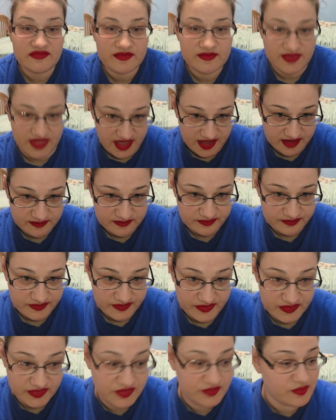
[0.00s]
from that,
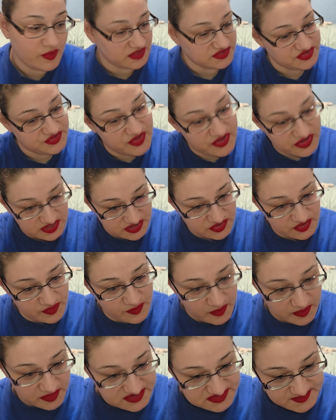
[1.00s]
you want to clean your
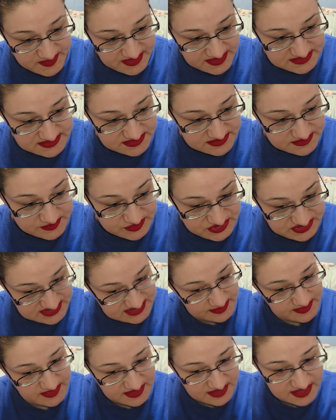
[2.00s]
workspace, which is
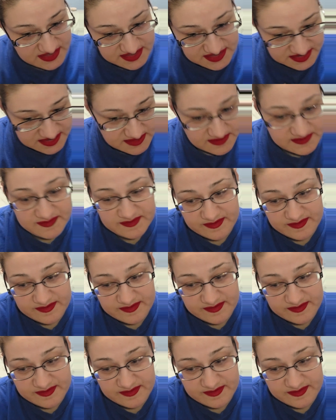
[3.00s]
something I did.